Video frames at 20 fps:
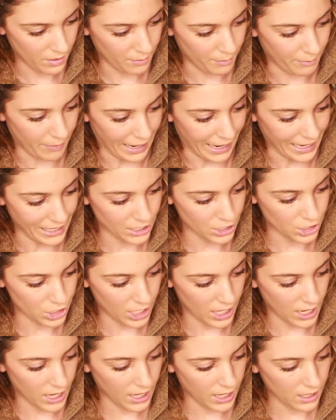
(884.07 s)
matte
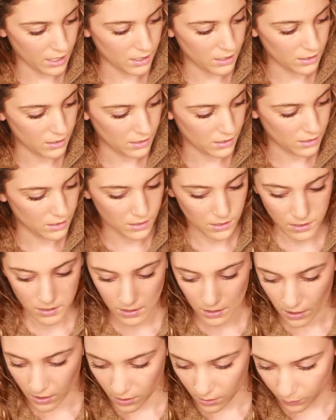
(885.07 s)
shade,
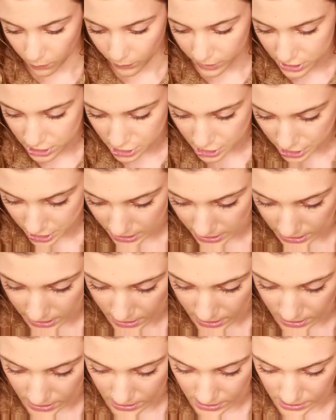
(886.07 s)
which
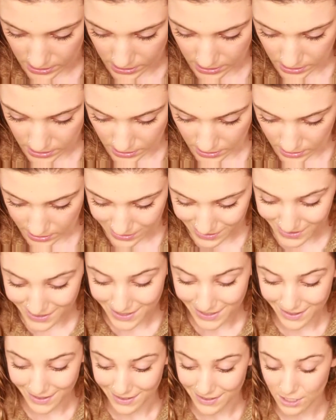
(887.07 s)
is,
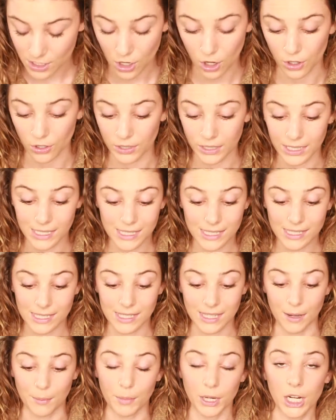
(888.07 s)
it's called
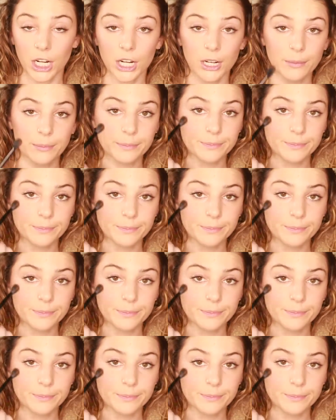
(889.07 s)
Simmer,